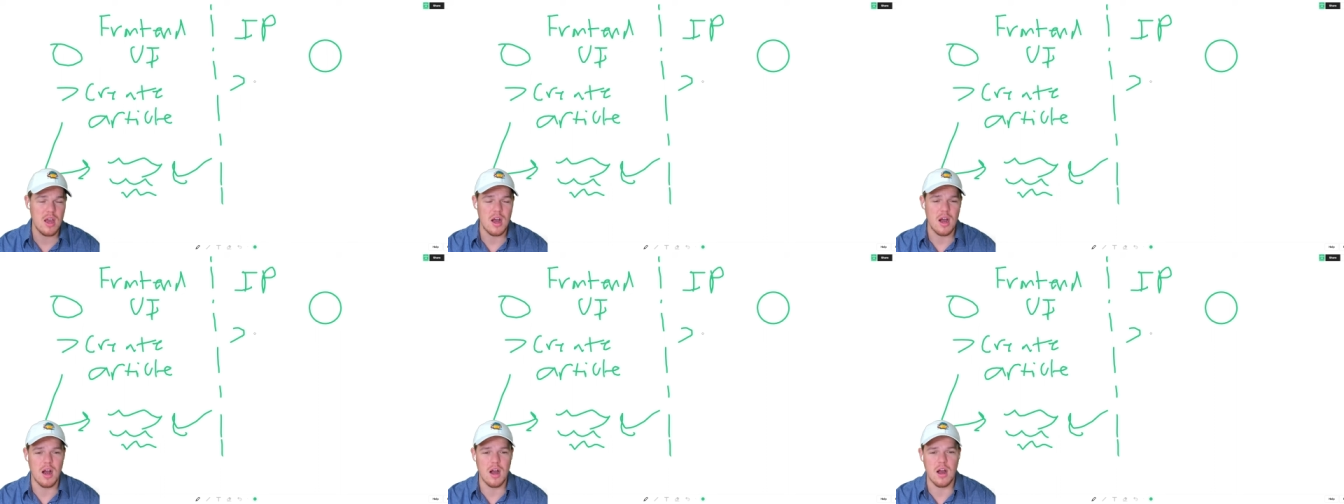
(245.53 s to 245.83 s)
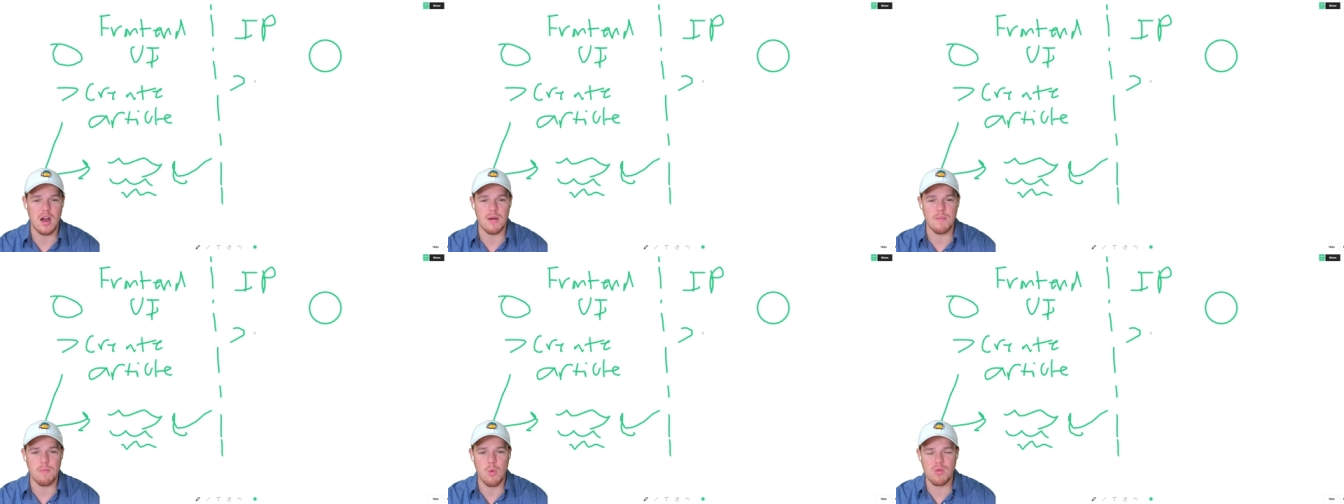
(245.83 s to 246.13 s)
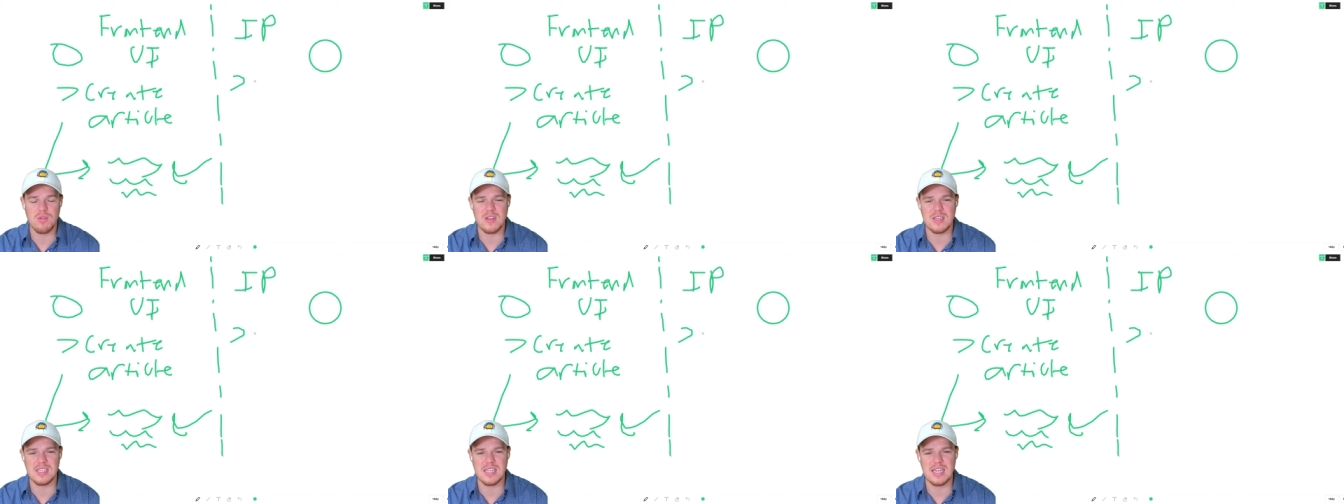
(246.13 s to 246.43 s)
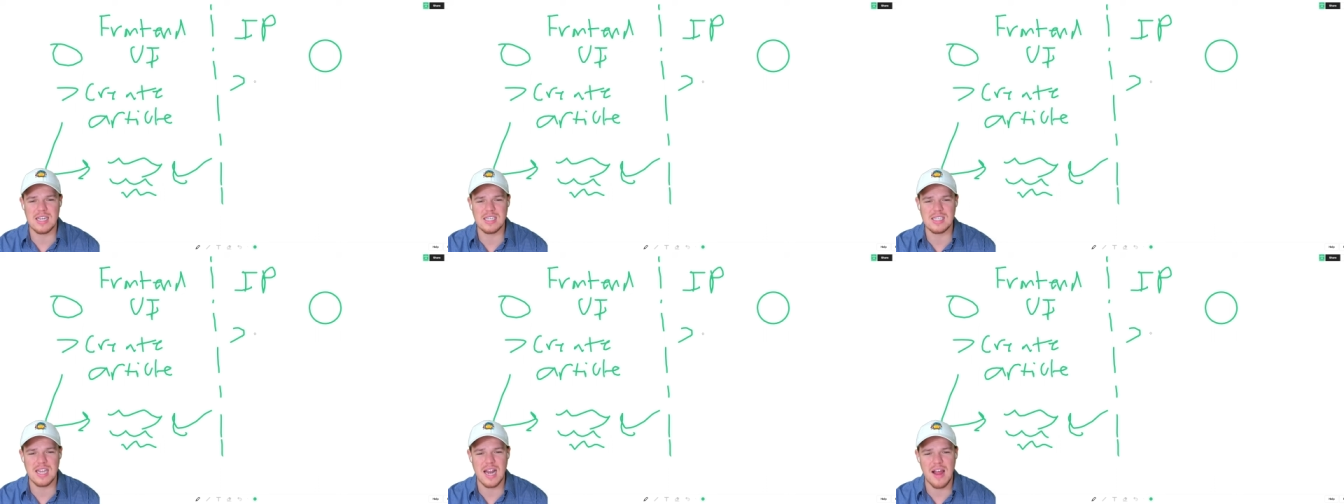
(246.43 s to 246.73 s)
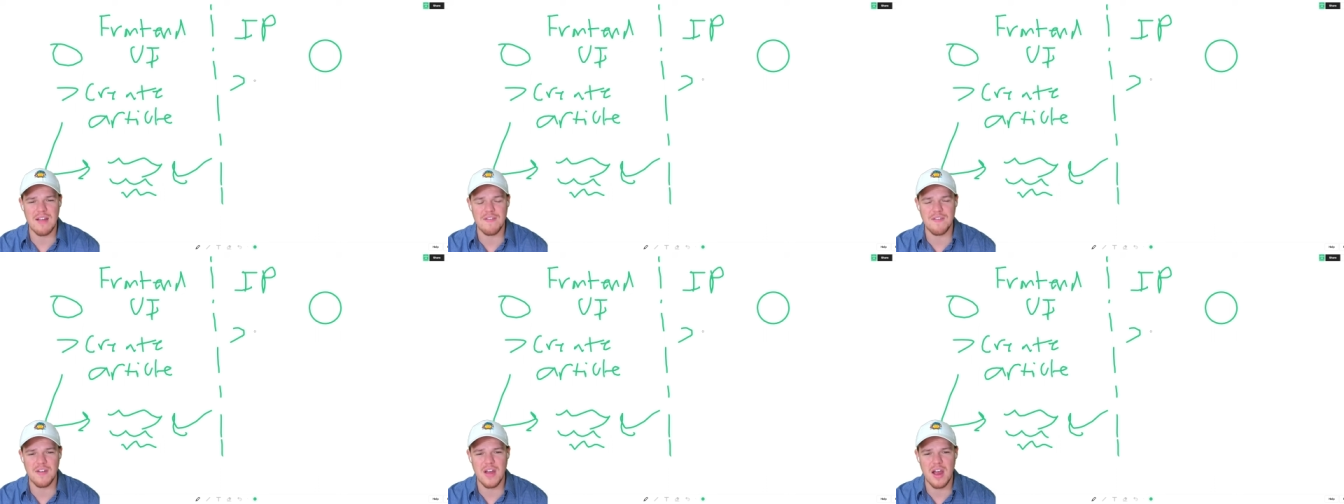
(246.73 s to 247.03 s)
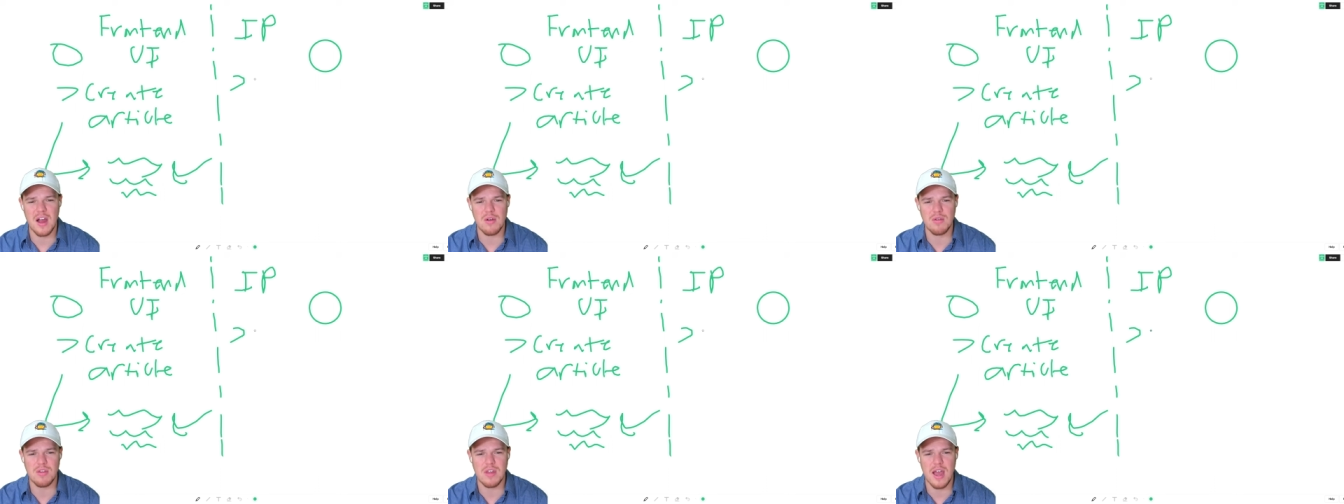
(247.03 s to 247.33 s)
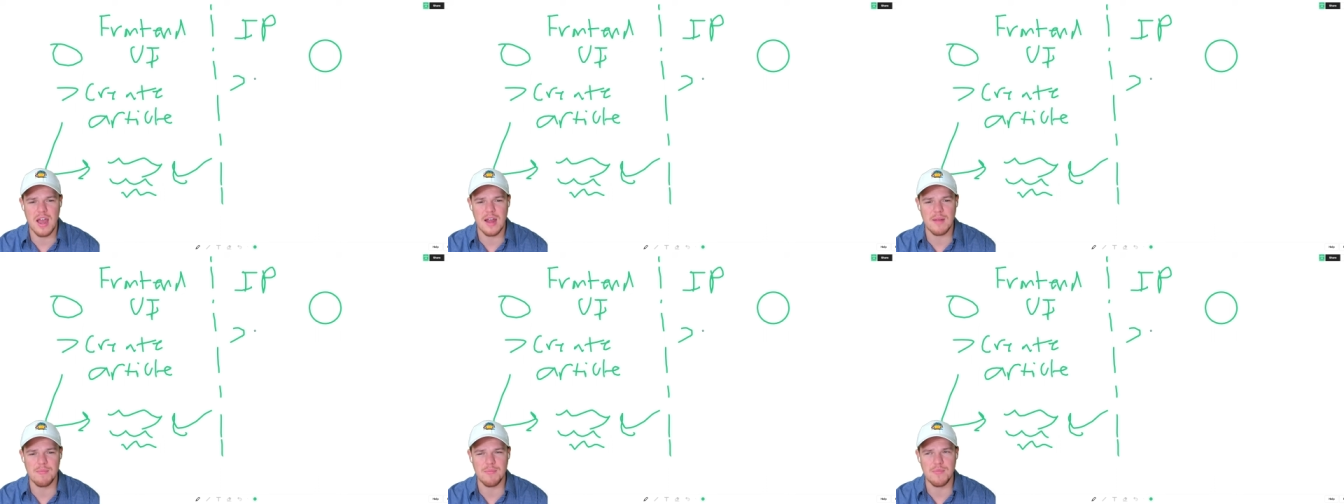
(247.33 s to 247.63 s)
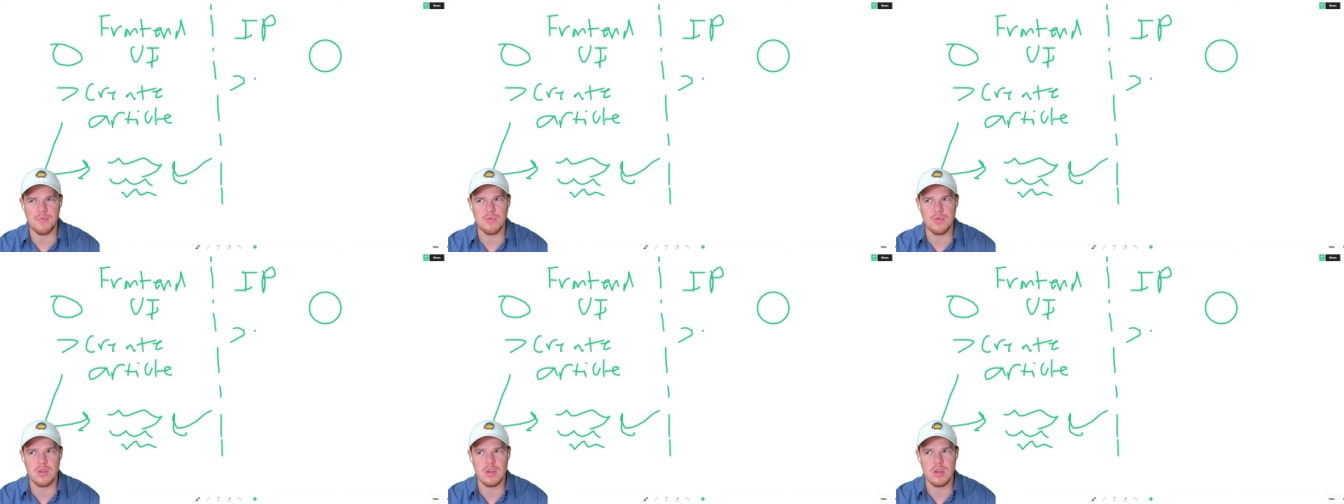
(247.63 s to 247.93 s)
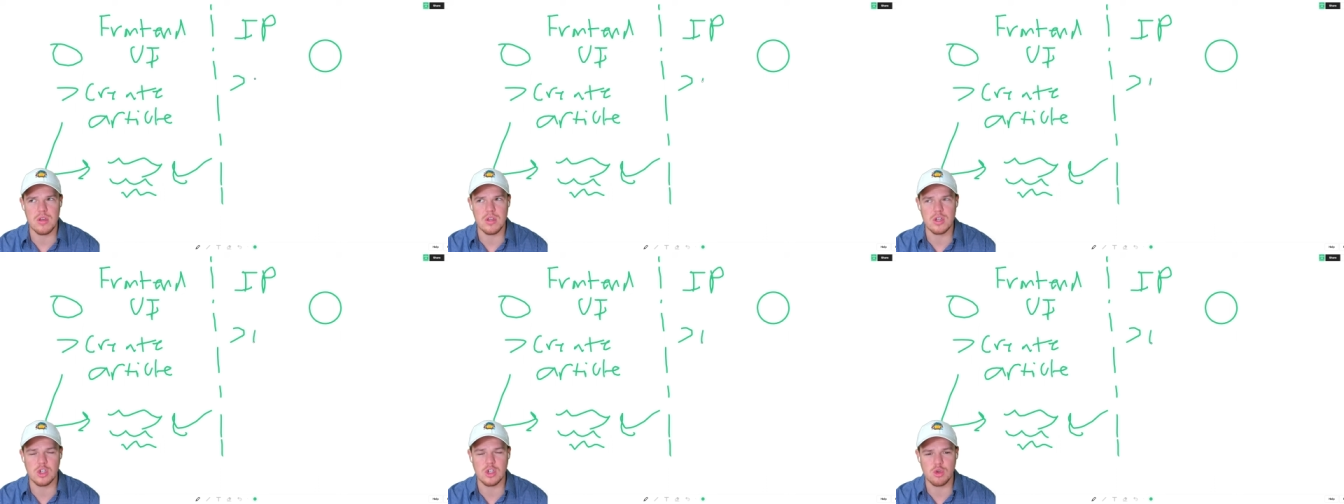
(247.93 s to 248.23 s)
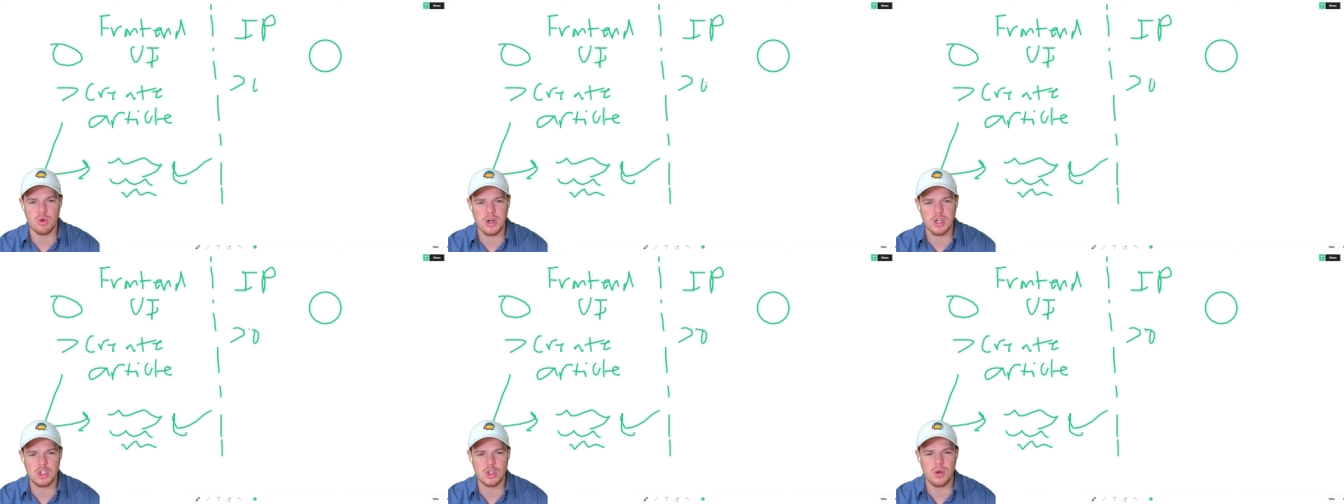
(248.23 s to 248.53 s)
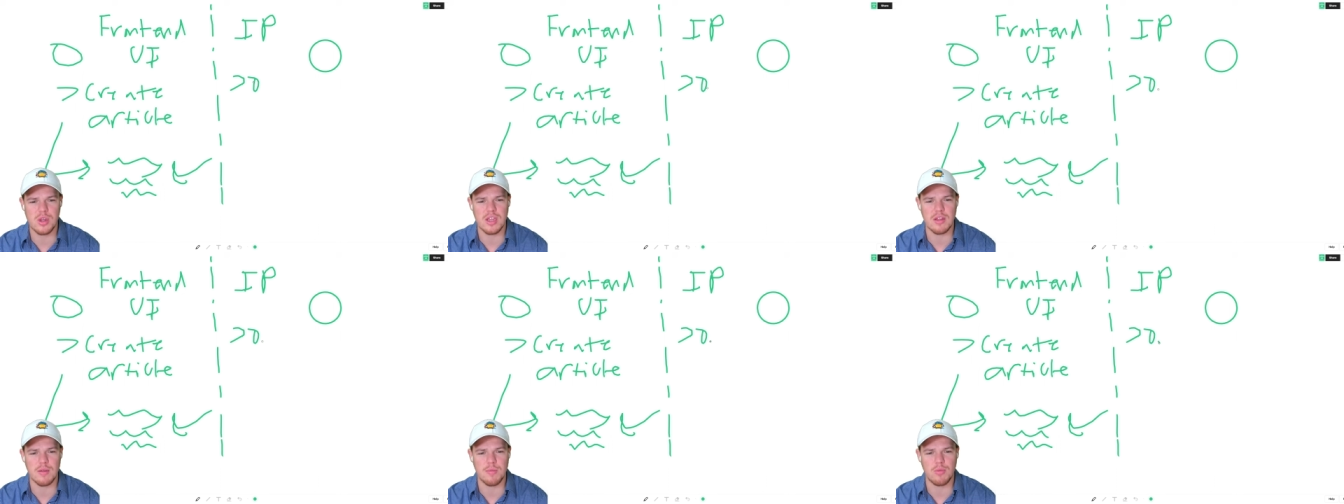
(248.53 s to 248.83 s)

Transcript: Uh, more in the sense that I found that the structuring of the